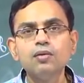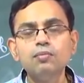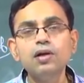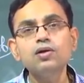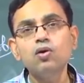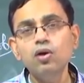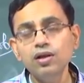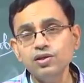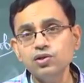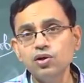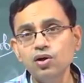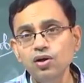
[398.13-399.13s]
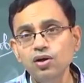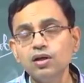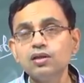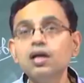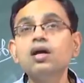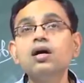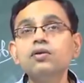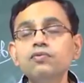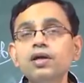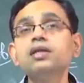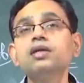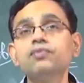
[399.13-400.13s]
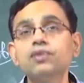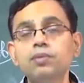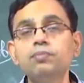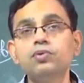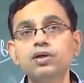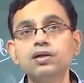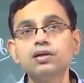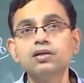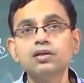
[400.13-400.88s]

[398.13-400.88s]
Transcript: but also the convective component,